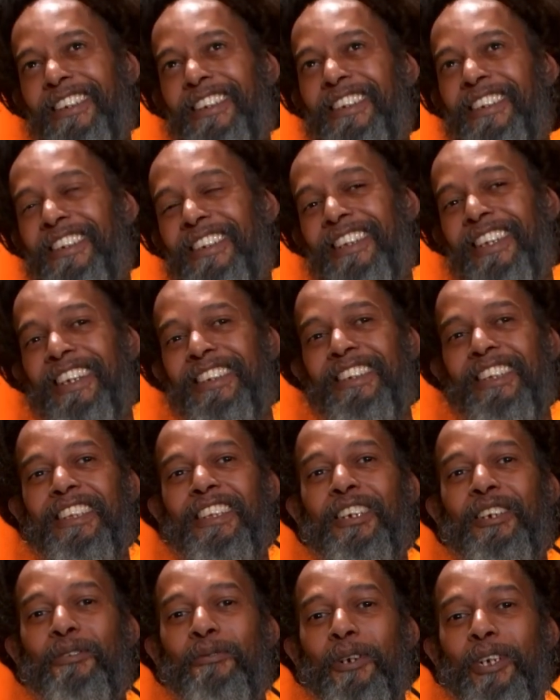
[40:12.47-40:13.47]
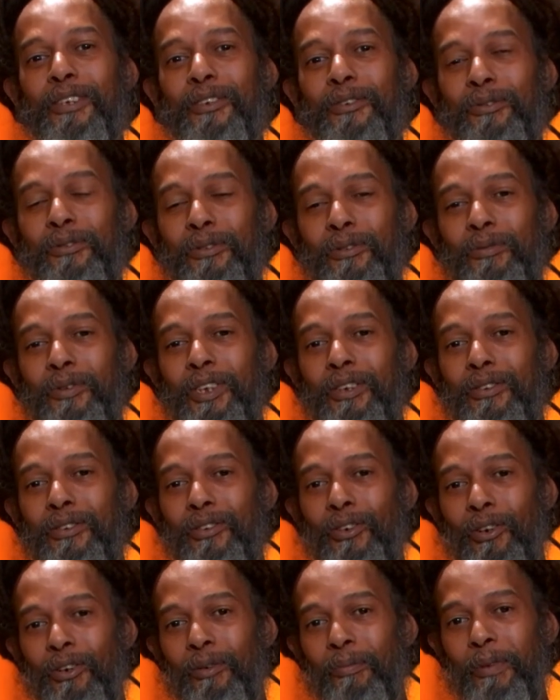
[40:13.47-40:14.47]
See, that's the thing when you when you
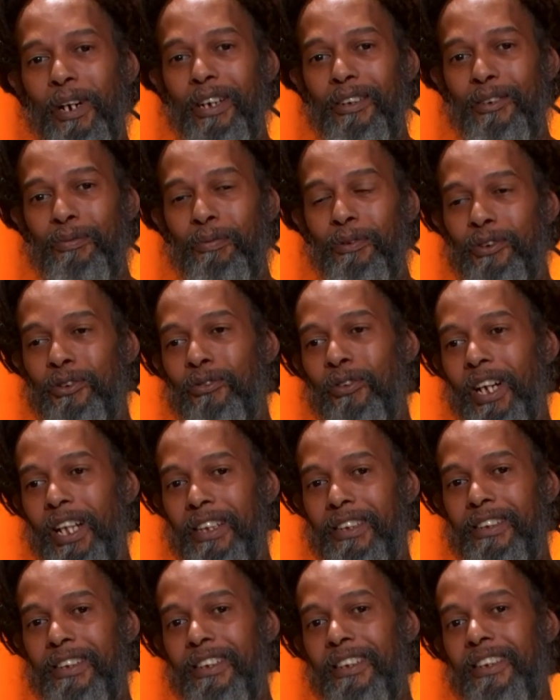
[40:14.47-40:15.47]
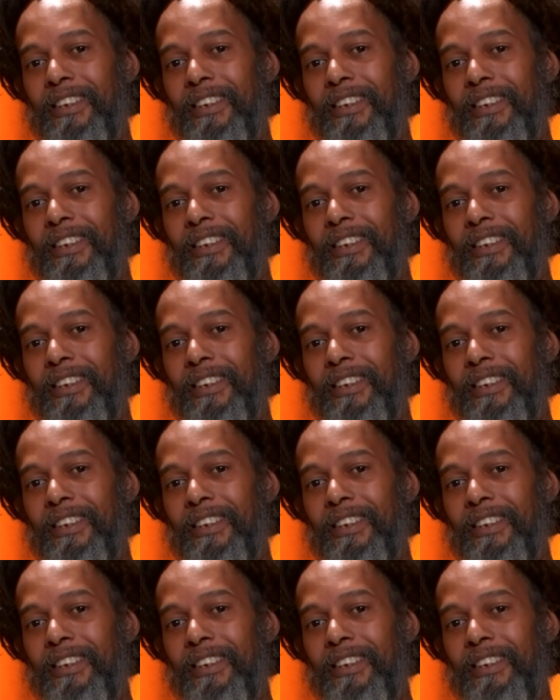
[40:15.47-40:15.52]
talk about spirituality,